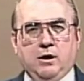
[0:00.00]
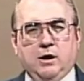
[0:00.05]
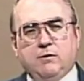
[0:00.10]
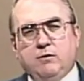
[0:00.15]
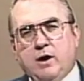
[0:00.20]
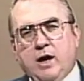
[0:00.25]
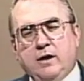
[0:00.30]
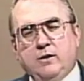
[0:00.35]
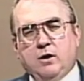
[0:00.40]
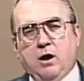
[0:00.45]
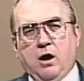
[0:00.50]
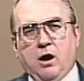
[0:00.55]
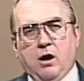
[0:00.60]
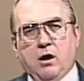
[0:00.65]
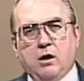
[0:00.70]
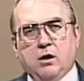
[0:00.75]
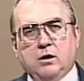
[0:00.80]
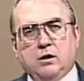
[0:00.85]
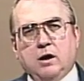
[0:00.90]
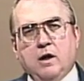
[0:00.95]
I never had the
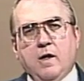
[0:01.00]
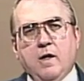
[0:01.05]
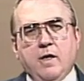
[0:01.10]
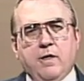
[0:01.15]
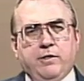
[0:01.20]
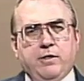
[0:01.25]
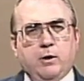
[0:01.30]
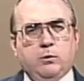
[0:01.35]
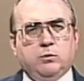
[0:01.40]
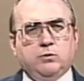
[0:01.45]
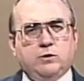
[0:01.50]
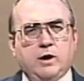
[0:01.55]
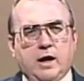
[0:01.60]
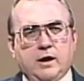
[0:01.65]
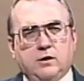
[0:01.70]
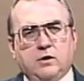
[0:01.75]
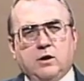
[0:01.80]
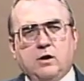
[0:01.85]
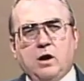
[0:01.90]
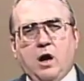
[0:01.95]
heart that was,
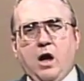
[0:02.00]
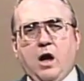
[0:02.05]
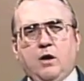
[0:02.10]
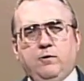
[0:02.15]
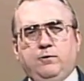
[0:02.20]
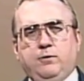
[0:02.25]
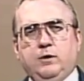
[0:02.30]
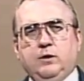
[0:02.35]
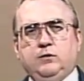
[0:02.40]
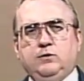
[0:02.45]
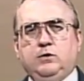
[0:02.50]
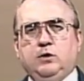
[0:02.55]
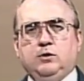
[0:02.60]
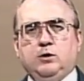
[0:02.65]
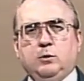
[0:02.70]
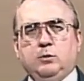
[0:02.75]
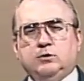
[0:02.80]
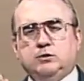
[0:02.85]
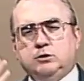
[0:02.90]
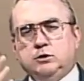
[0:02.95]
had the confidence that
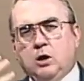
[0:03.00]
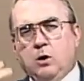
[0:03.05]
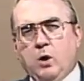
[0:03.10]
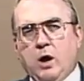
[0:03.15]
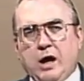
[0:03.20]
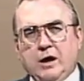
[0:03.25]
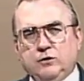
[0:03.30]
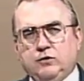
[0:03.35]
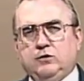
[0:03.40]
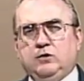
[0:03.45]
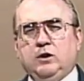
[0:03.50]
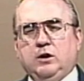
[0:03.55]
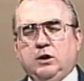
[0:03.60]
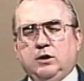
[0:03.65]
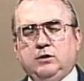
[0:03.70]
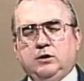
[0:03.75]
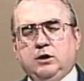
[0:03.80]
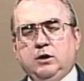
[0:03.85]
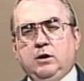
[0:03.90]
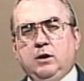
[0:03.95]
there was no
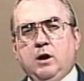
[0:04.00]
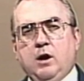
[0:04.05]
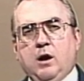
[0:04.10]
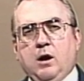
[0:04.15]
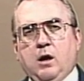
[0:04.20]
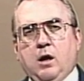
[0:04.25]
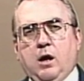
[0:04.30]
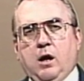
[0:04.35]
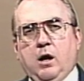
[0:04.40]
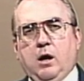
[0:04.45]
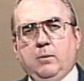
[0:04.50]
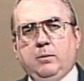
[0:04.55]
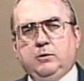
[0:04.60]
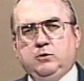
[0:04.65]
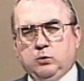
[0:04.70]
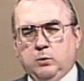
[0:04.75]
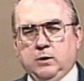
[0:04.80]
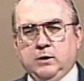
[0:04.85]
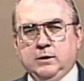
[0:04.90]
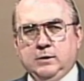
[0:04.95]
hostility uh,
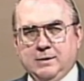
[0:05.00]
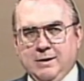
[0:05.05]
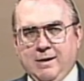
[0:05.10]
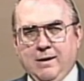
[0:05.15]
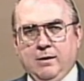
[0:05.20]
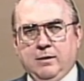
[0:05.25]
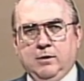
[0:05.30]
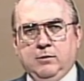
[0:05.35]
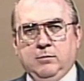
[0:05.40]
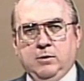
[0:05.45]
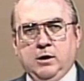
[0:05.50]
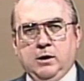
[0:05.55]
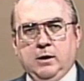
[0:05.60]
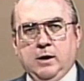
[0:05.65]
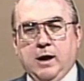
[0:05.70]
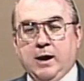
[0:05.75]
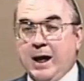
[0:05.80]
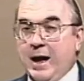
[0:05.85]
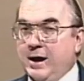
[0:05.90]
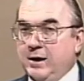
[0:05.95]
between God and
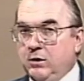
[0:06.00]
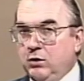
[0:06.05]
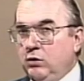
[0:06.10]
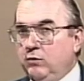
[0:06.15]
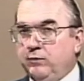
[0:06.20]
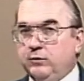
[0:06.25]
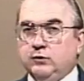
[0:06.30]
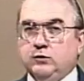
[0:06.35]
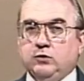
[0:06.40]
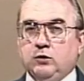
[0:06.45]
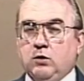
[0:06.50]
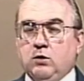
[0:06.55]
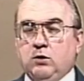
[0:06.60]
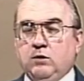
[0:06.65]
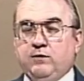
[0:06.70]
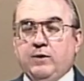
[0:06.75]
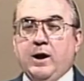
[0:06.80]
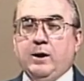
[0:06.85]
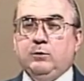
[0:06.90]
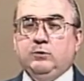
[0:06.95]
me. And I knew for sure
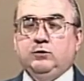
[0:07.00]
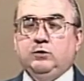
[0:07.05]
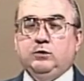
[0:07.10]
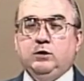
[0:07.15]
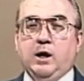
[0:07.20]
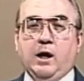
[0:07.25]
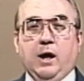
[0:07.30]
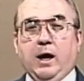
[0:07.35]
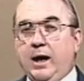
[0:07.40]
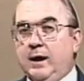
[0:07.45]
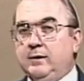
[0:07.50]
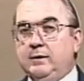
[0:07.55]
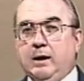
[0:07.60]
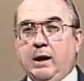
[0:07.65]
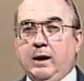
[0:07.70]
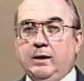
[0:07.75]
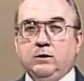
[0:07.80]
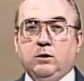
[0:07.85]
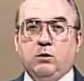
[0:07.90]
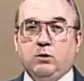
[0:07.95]
if I was to die, I'd
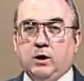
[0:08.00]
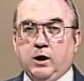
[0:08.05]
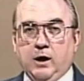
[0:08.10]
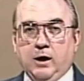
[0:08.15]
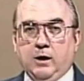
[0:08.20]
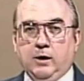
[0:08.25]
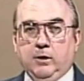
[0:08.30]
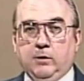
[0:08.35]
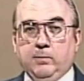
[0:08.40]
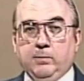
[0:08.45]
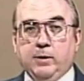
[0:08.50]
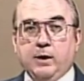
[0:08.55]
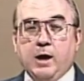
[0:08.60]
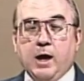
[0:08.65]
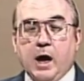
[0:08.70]
die and go to hell.